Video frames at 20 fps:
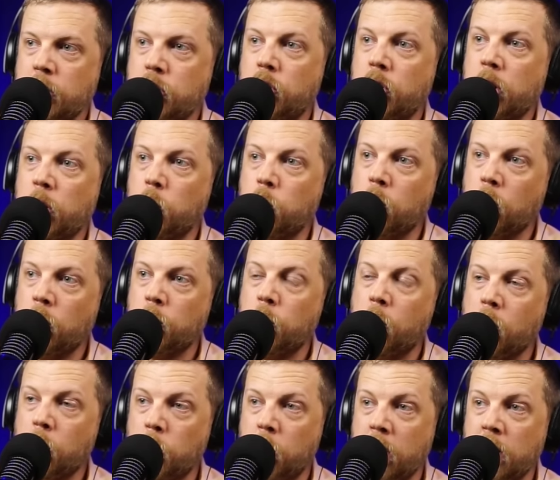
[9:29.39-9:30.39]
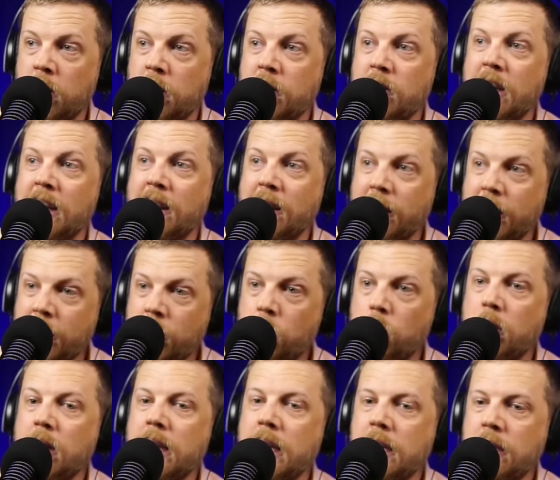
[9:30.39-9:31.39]
during World War I that
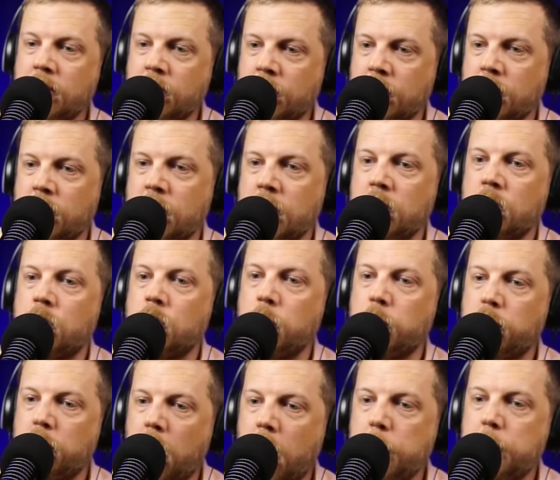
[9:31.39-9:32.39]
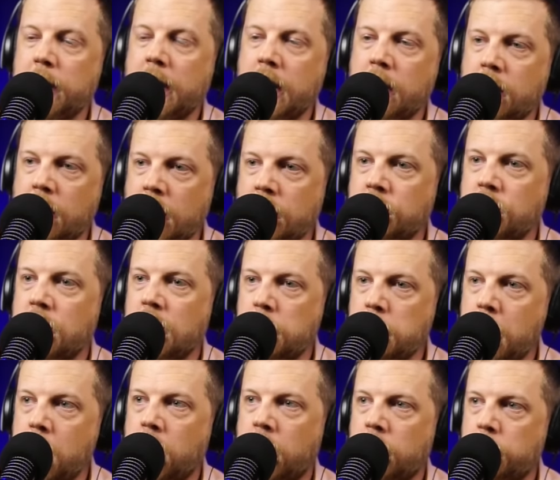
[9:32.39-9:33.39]
literally existed to propagandize the
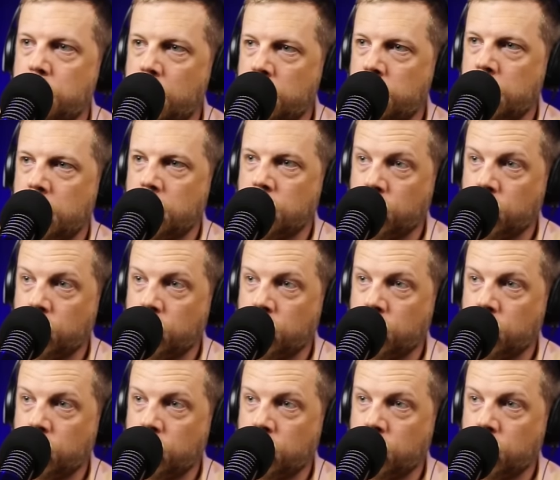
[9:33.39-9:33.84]
American public